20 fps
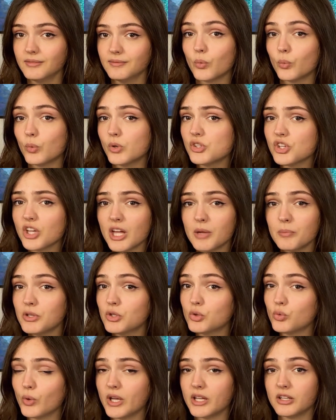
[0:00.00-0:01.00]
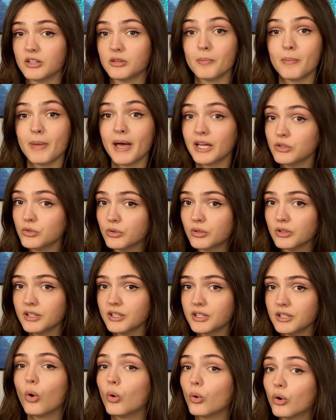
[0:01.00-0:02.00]
which can be traded
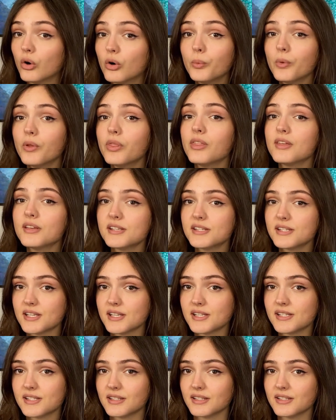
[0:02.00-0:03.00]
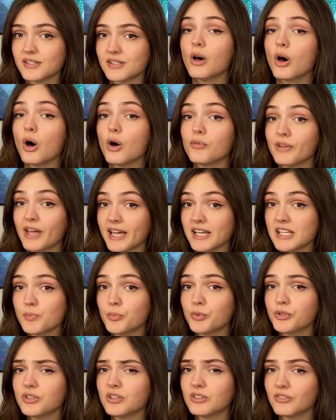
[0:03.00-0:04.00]
manually or with the assistance of
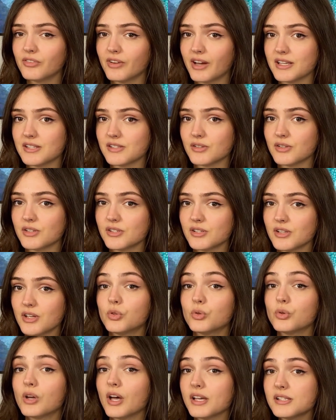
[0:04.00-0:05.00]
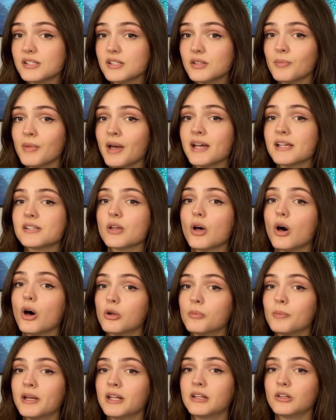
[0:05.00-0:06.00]
expert advisors to customize
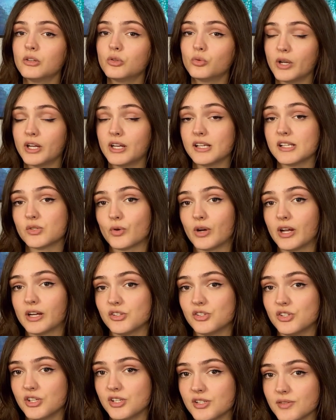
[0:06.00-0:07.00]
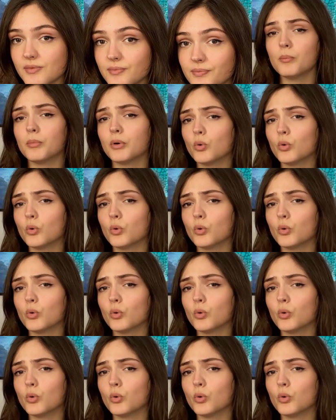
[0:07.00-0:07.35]
automated trading strategies. But